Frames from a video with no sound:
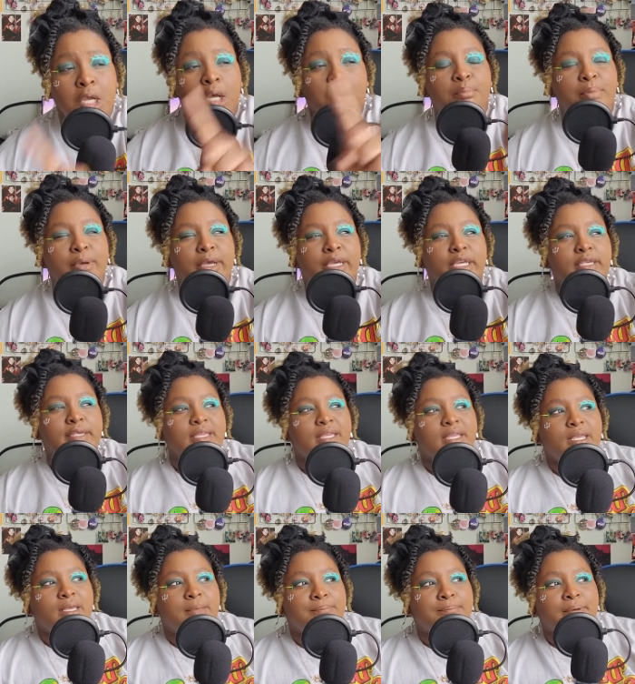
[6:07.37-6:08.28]
But
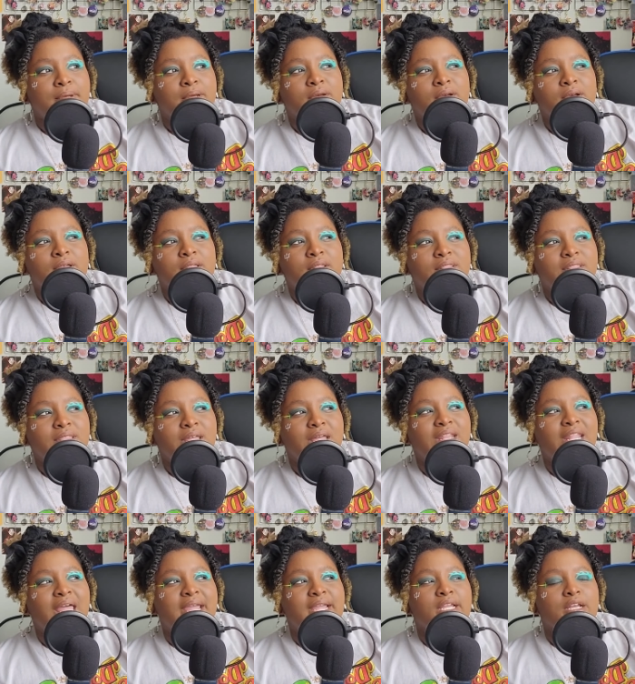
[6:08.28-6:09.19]
keep the,
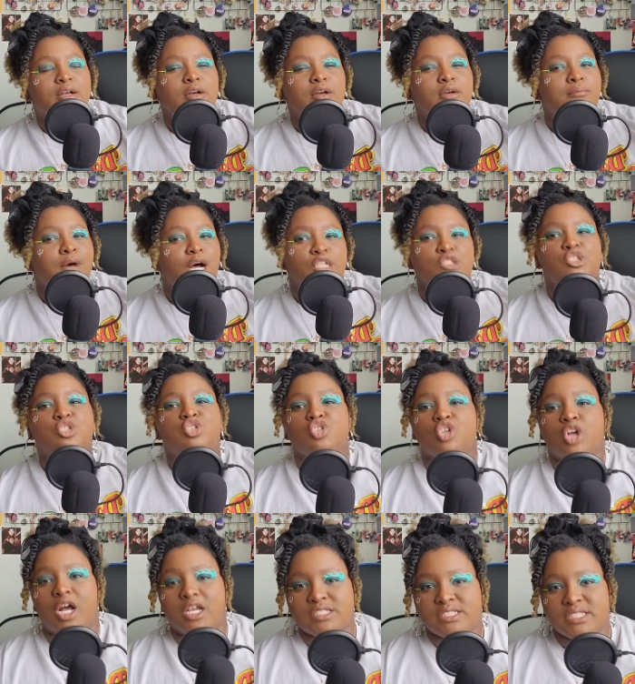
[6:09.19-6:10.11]
like,
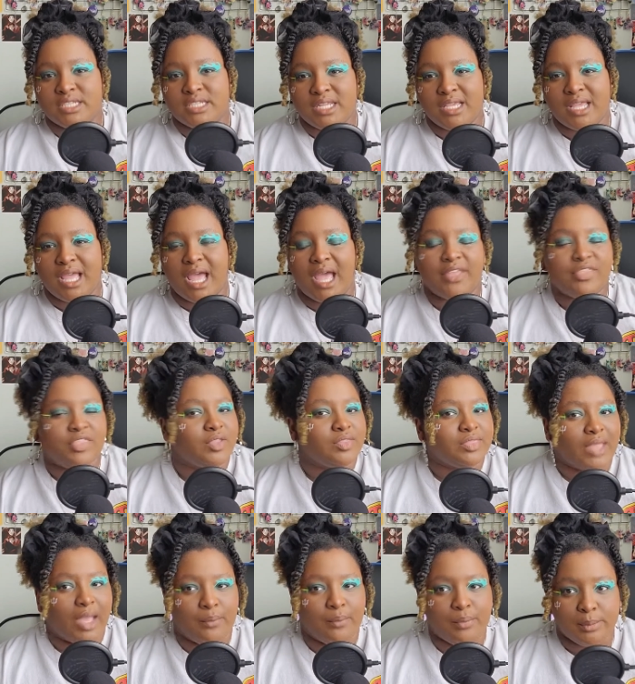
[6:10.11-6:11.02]
monstrosity. I
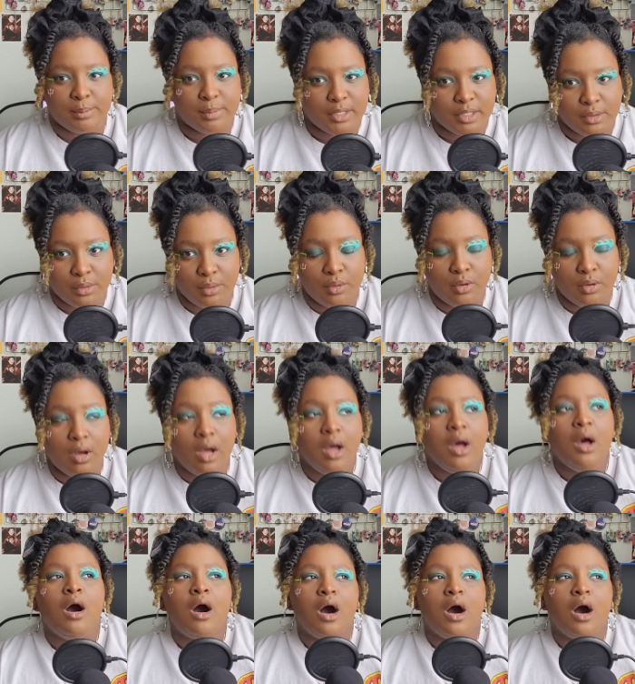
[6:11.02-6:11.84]
think that would be cool.